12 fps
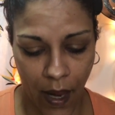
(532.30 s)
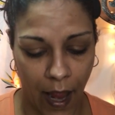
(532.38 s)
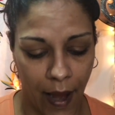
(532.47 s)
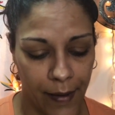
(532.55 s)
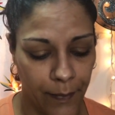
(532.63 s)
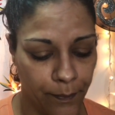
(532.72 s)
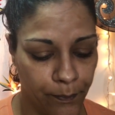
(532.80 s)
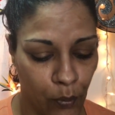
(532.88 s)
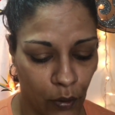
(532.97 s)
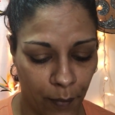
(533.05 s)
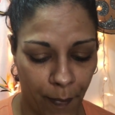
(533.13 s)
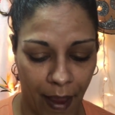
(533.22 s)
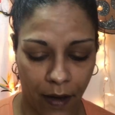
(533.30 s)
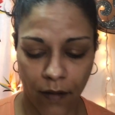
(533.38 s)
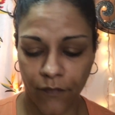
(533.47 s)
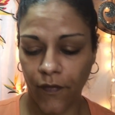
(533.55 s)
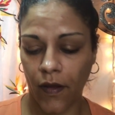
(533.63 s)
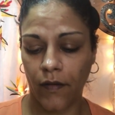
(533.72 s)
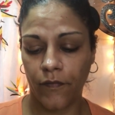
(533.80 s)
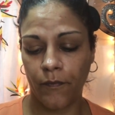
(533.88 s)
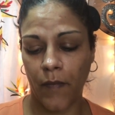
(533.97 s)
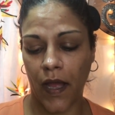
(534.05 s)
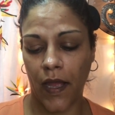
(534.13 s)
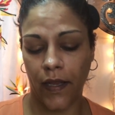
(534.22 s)
I bought a backup of
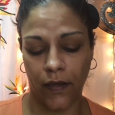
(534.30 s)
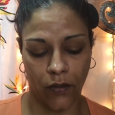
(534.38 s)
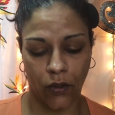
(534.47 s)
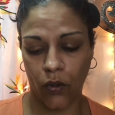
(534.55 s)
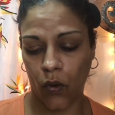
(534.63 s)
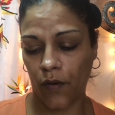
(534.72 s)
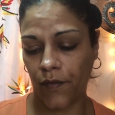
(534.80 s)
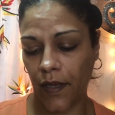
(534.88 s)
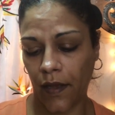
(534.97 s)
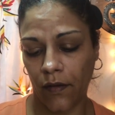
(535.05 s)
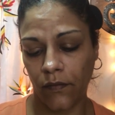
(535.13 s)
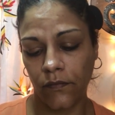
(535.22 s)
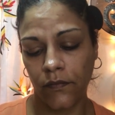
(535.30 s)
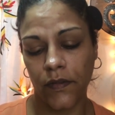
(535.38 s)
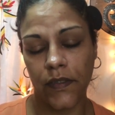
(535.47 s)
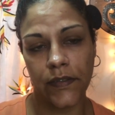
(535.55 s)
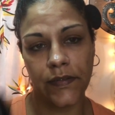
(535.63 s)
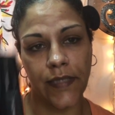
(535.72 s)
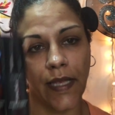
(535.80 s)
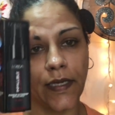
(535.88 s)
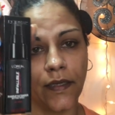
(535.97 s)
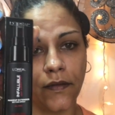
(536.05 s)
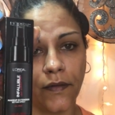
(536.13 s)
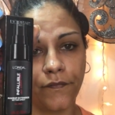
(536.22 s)
my L'Oreal
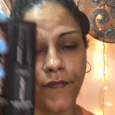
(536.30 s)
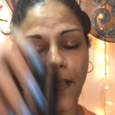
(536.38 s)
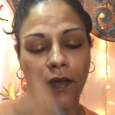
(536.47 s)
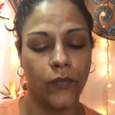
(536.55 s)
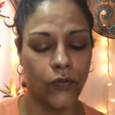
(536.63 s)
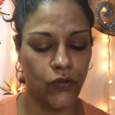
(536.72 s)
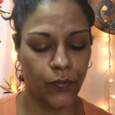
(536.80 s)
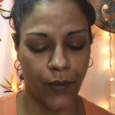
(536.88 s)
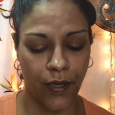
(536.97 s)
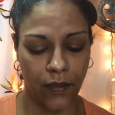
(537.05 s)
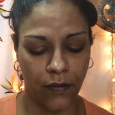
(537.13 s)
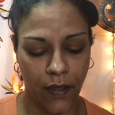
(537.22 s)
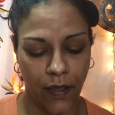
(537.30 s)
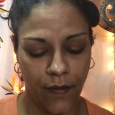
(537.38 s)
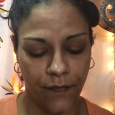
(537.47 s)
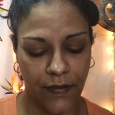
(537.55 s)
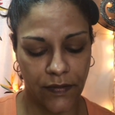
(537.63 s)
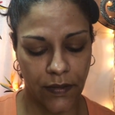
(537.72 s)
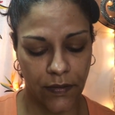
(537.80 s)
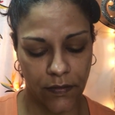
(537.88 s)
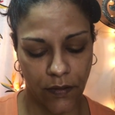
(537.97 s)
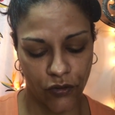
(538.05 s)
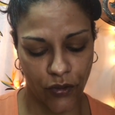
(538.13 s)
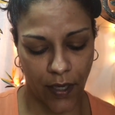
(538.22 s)
Setting Infallible Spray. This is
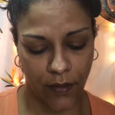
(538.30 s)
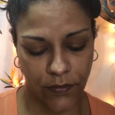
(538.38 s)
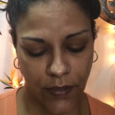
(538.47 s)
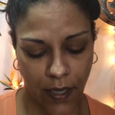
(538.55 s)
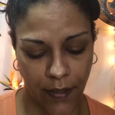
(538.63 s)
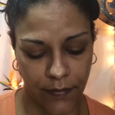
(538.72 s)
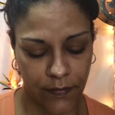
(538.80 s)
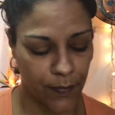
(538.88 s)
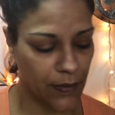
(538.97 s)
the trial size